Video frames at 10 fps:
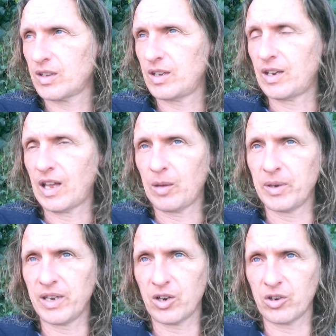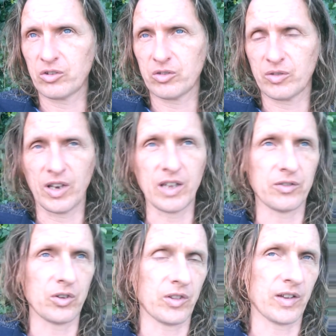In how many areas of your
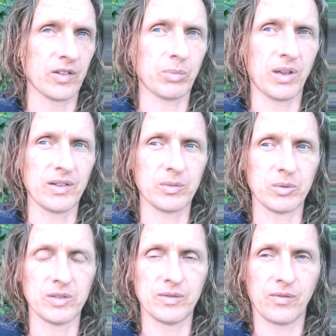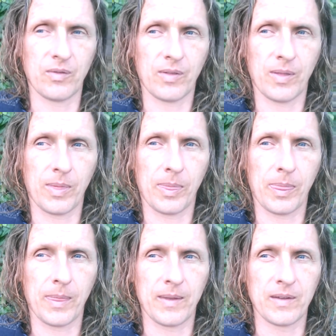life do you think it's possible
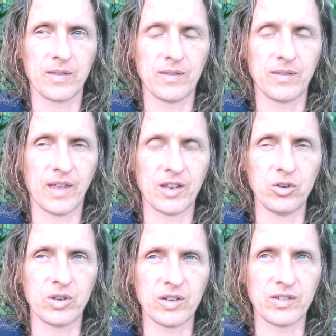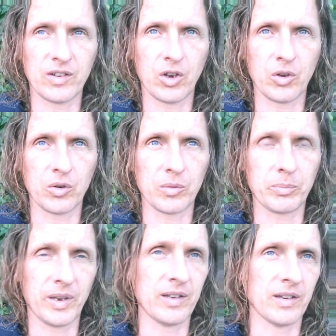that you consider your
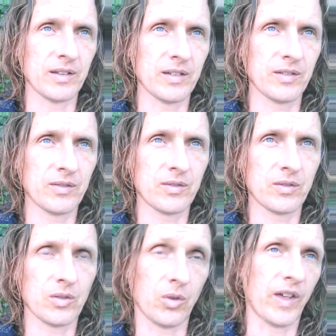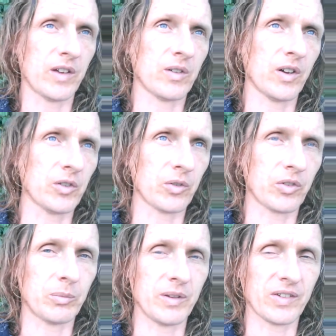opinion or that of others
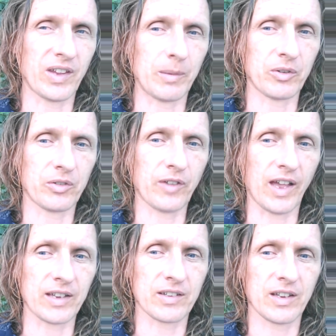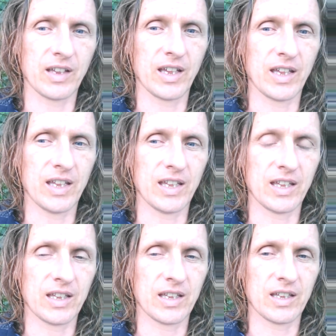to be the same as fact,
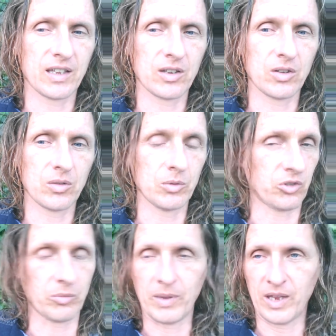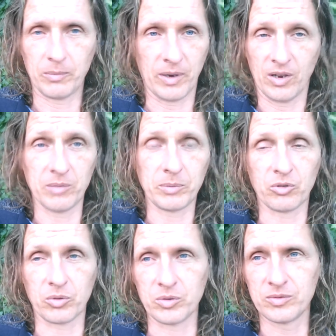which it may or may not be
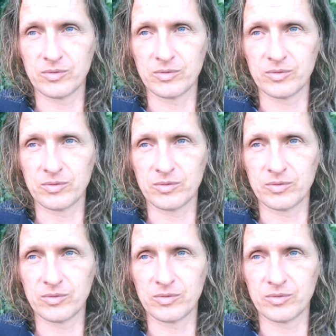true?